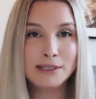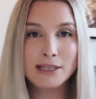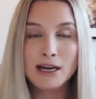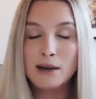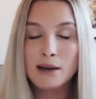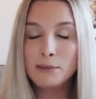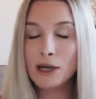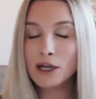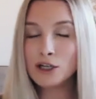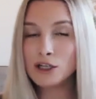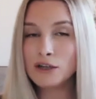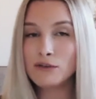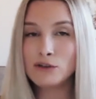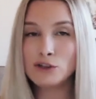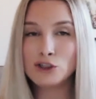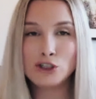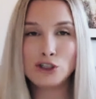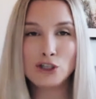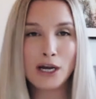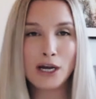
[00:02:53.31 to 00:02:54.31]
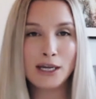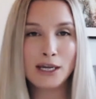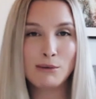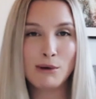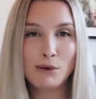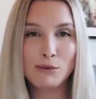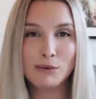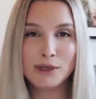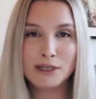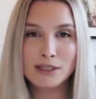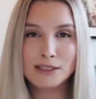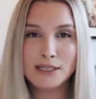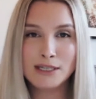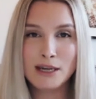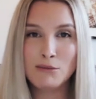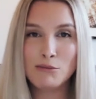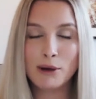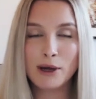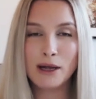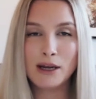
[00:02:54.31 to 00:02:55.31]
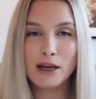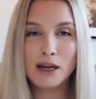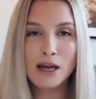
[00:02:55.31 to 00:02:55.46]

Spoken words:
And I'm not even just talking about real estate, but